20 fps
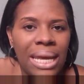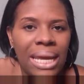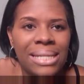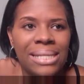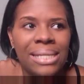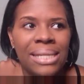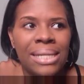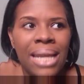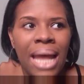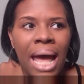
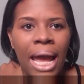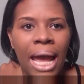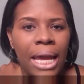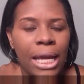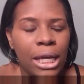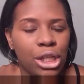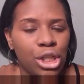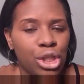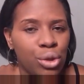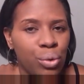It's
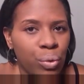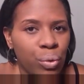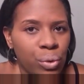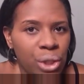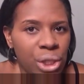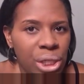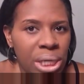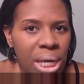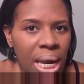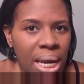not
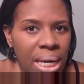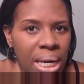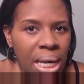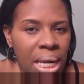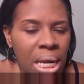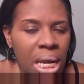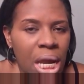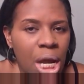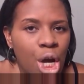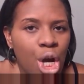
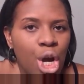excruciating,